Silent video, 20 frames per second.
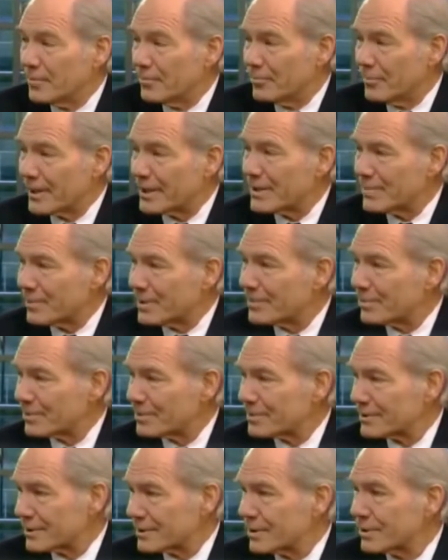Many
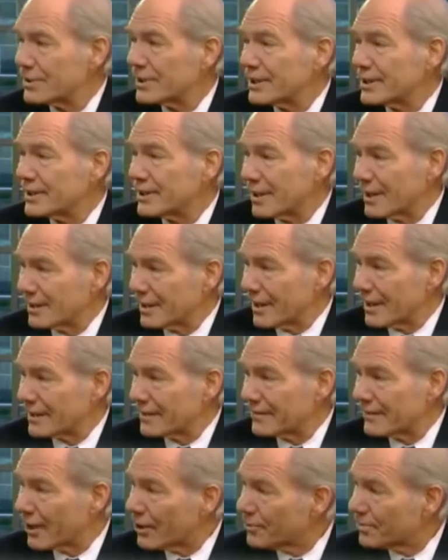people, including a lot
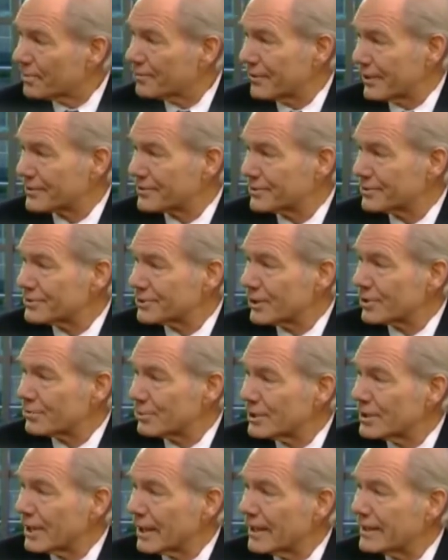of health professionals, don't
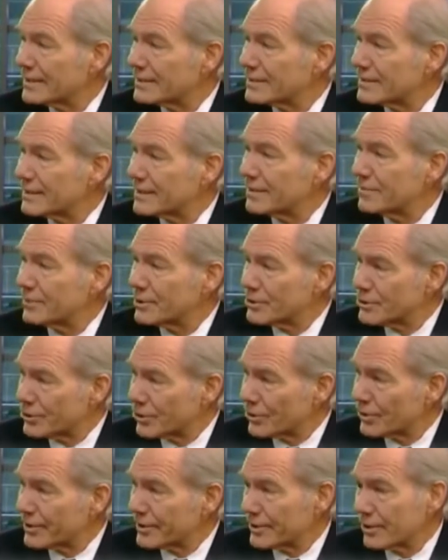realize that a
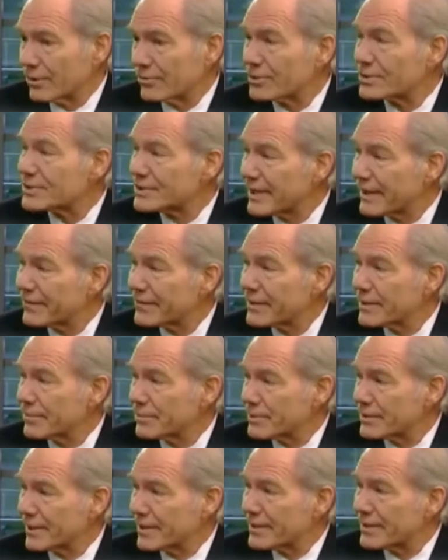majority, over
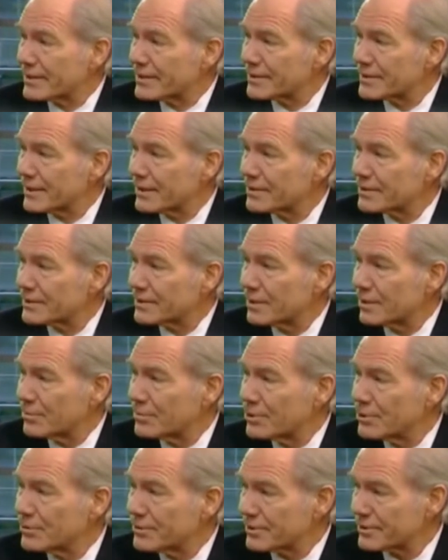70% of the cells in our
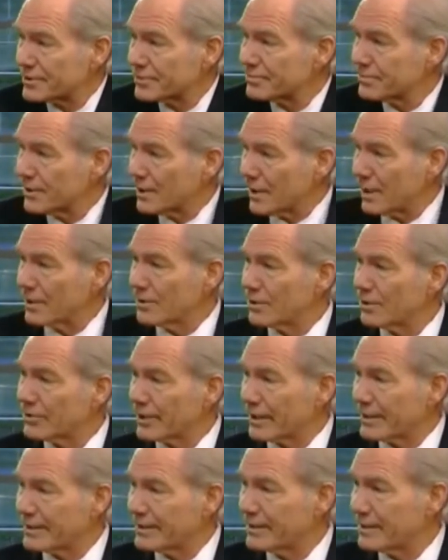immune system are
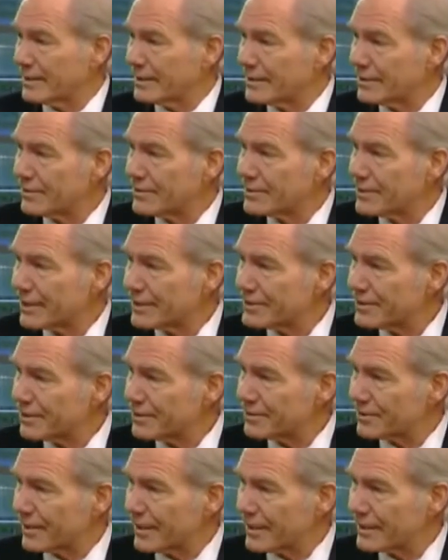located in our intestinal
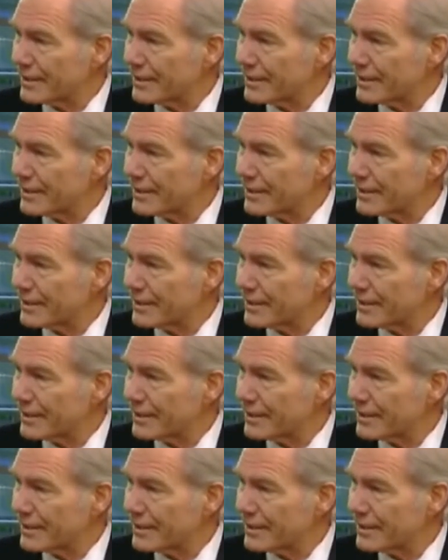tract.